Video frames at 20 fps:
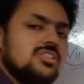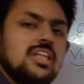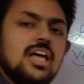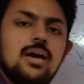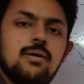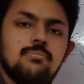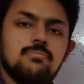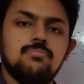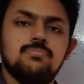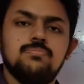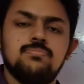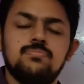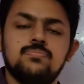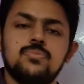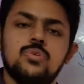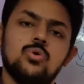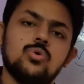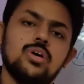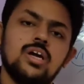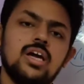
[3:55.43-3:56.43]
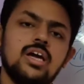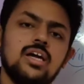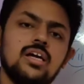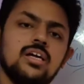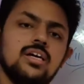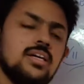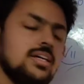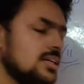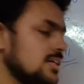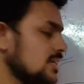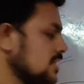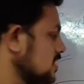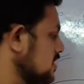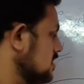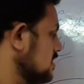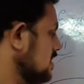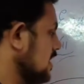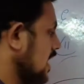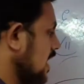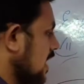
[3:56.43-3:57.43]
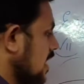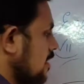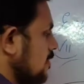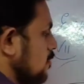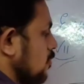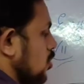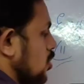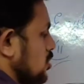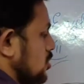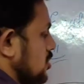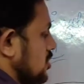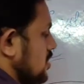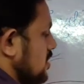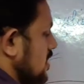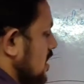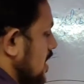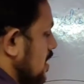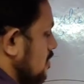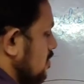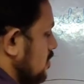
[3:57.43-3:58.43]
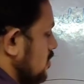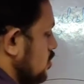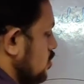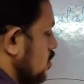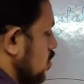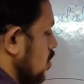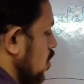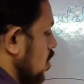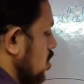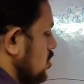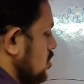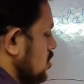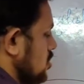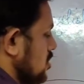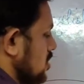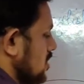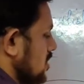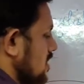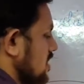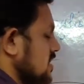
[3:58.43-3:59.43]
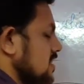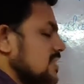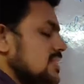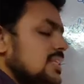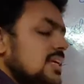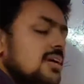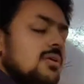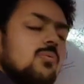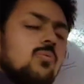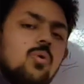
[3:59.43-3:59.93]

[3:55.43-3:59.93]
them. Okay, Sneha washed them. So washed is the